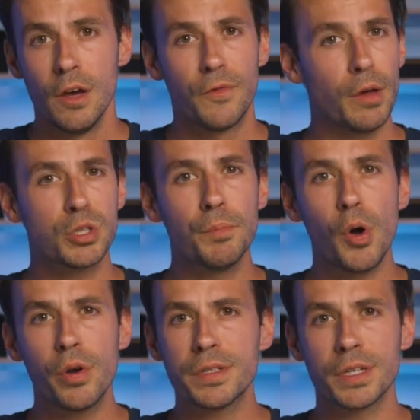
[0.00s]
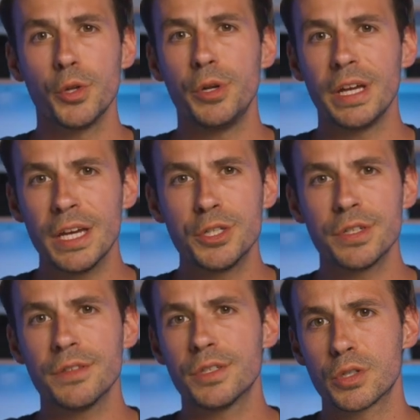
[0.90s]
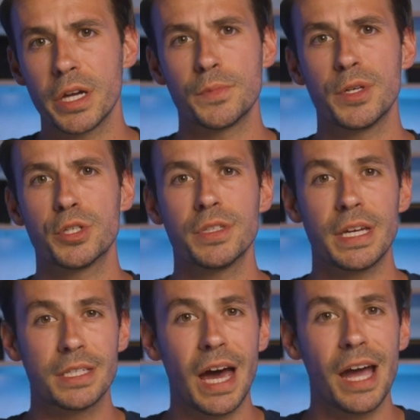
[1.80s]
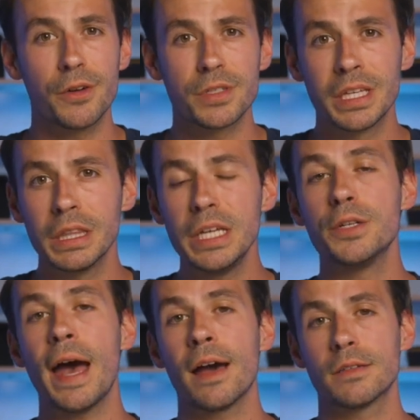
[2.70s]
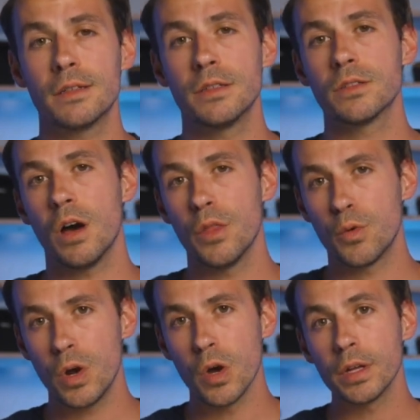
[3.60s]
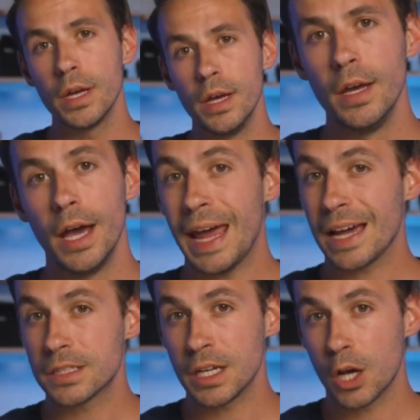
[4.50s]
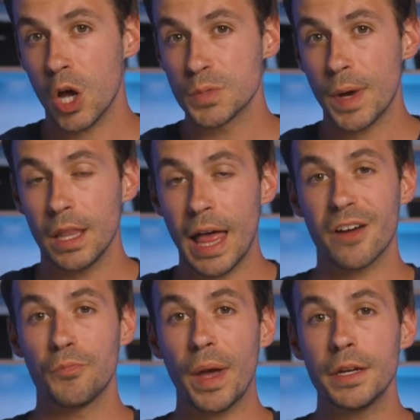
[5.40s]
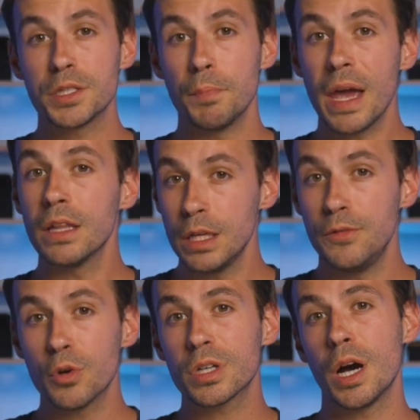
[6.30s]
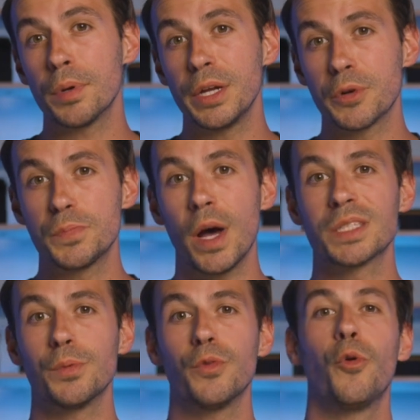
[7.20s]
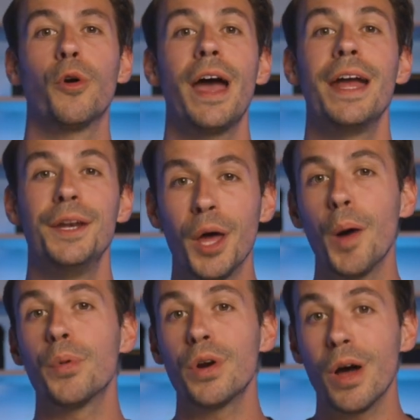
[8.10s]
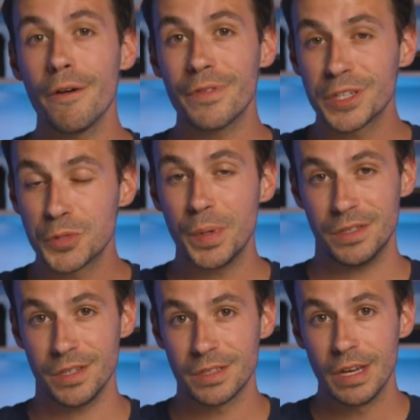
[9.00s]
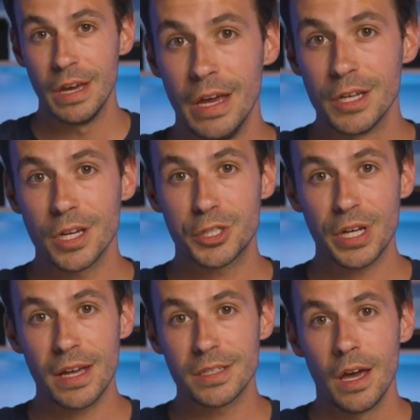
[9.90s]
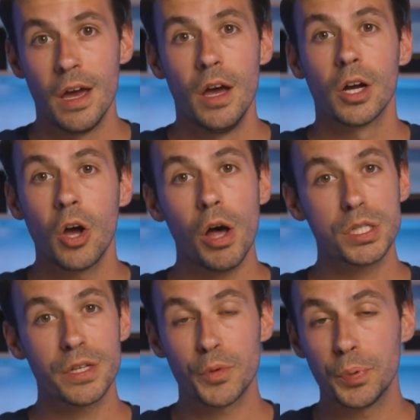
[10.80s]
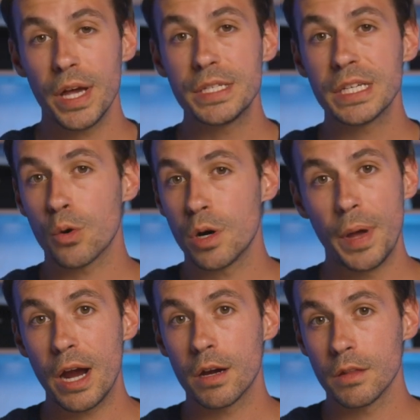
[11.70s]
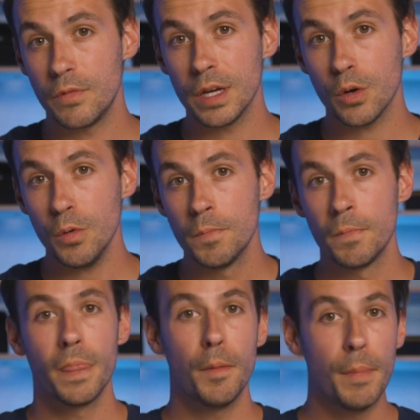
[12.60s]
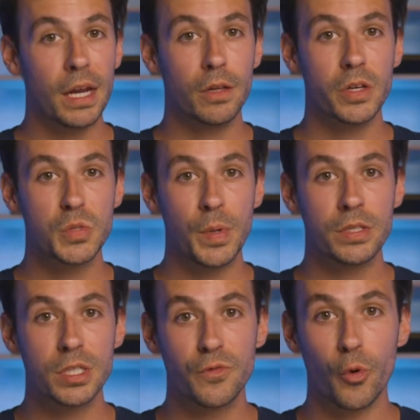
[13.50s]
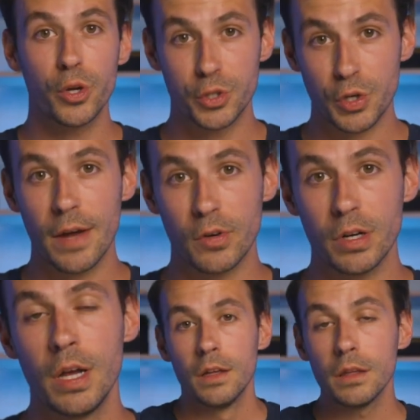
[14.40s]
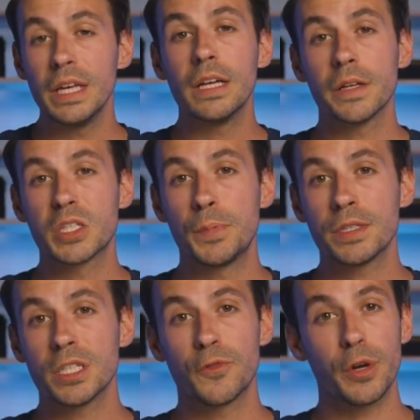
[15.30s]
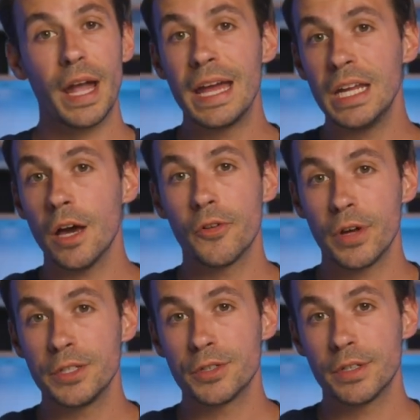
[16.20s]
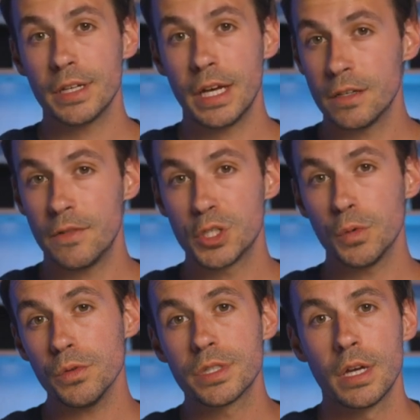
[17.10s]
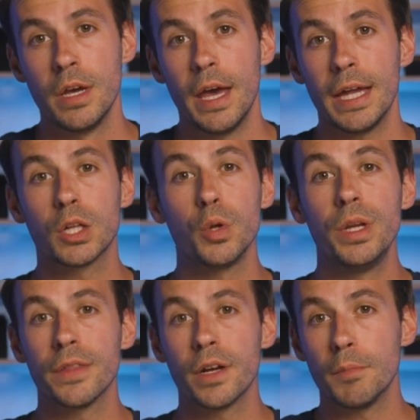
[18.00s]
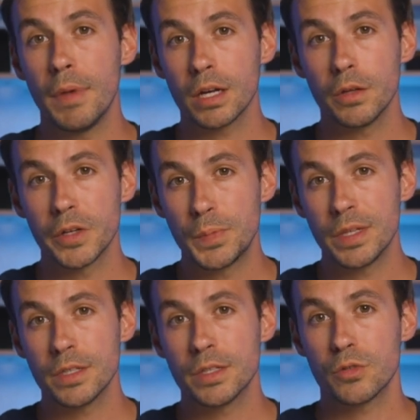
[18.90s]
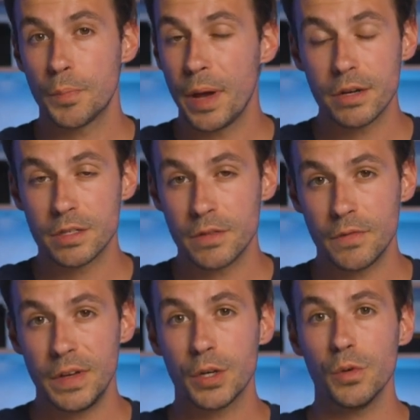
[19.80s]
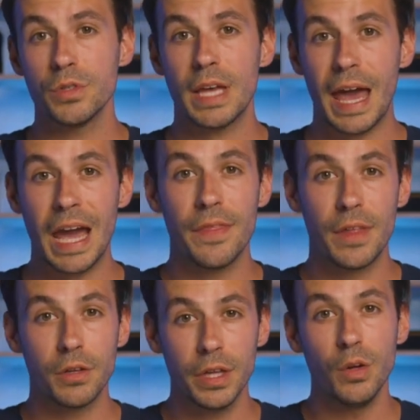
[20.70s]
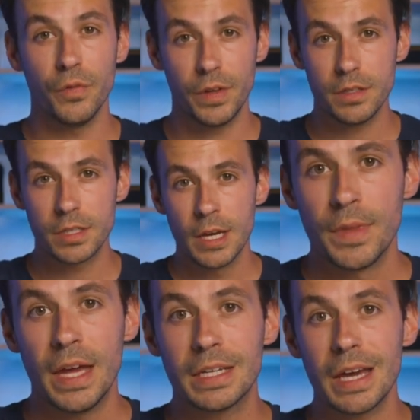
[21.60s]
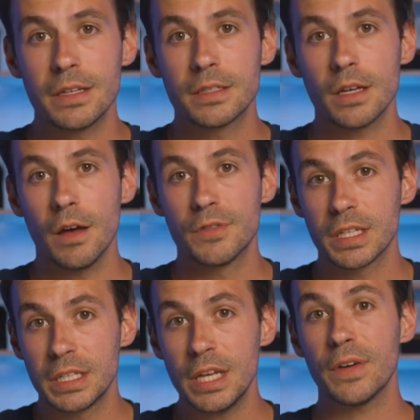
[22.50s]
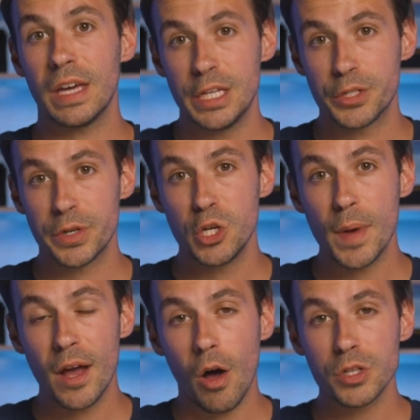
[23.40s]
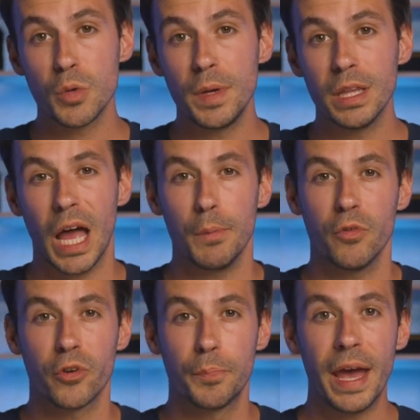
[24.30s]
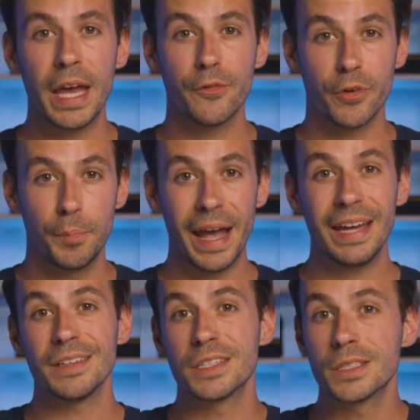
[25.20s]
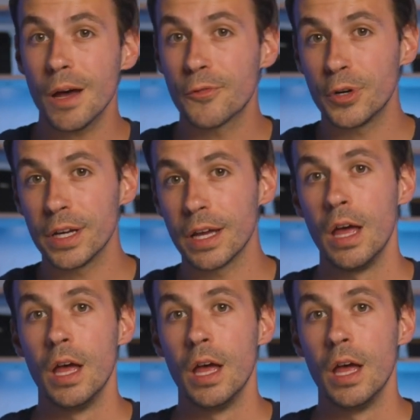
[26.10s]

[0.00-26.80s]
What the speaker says: Failed components, including engines, transmissions, and tires, can lead to accidents on the road. An accident caused by a lack of maintenance may leave your company responsible for a number of expenses, such as cost of replacing or repairing the vehicle, medical expenses for your driver, legal expenses for any other injured individuals, including their medical expenses, repairs to their vehicles, and their legal fees. In case of significant injury, you may also be liable for paying for pain and suffering,